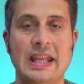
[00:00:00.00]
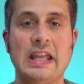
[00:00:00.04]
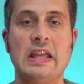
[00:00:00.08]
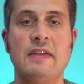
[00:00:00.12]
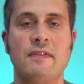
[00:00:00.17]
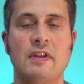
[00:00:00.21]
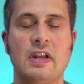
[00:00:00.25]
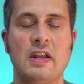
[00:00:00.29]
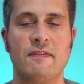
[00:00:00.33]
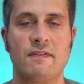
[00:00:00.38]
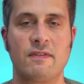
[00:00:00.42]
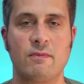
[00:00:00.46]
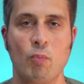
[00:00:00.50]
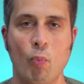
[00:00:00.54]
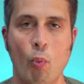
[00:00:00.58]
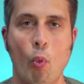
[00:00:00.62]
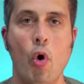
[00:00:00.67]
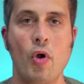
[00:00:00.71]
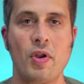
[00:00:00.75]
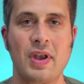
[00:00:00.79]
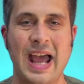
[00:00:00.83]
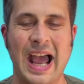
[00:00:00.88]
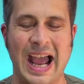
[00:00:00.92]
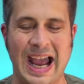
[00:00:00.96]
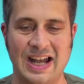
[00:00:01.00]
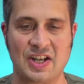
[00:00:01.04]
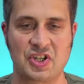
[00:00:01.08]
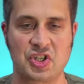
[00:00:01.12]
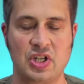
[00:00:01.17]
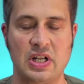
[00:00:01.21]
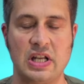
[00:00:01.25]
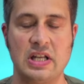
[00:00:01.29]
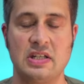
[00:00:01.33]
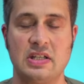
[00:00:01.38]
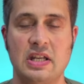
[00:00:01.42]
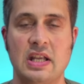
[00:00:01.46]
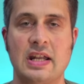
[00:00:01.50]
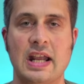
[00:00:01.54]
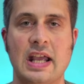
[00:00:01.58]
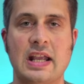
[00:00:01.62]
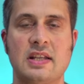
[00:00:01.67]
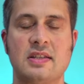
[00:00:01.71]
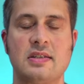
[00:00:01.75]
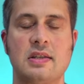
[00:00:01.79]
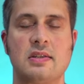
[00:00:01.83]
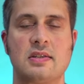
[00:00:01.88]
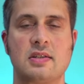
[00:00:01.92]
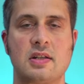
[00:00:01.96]
even if one actually did
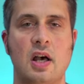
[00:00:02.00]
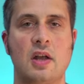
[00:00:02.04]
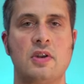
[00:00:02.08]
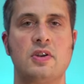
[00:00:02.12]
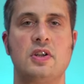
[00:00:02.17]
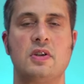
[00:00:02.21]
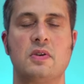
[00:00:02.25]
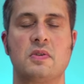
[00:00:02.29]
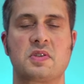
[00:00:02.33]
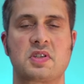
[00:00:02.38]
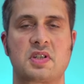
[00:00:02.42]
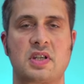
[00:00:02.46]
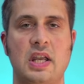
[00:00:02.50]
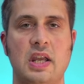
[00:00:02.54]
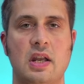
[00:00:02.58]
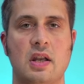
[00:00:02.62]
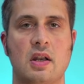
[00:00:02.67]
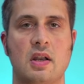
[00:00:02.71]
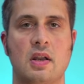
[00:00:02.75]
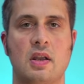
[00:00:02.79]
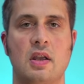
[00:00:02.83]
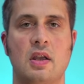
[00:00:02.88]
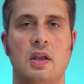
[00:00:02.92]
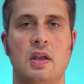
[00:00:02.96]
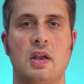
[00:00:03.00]
exist under your skin,